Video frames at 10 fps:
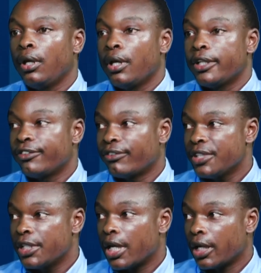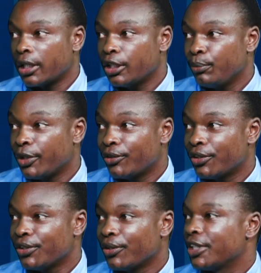The first academic
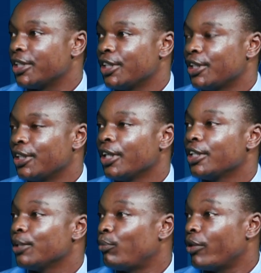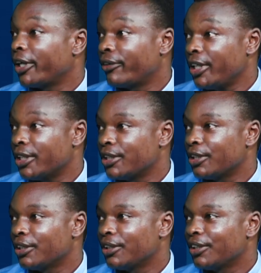consequences is the poor grades,
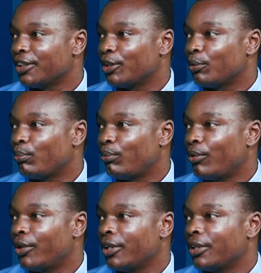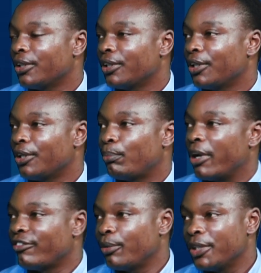poor
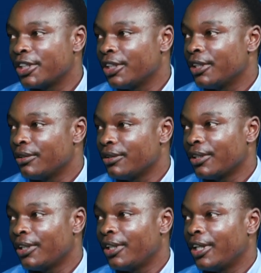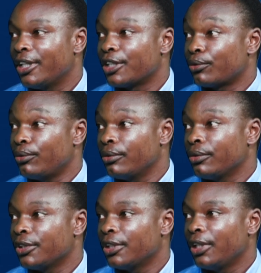performance in
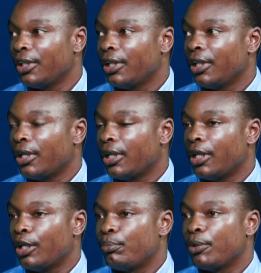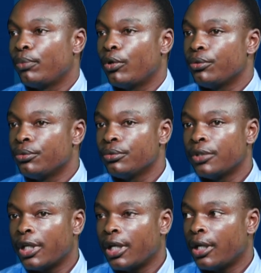schools. People
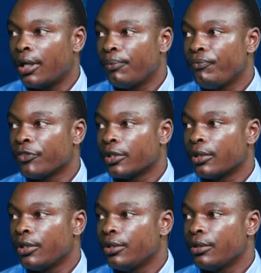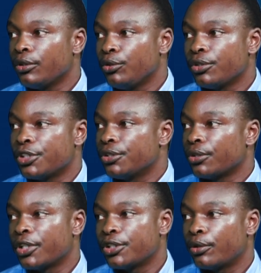who used to
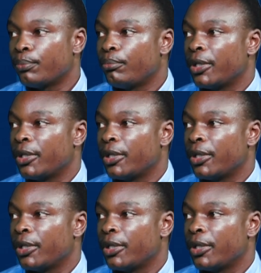consume much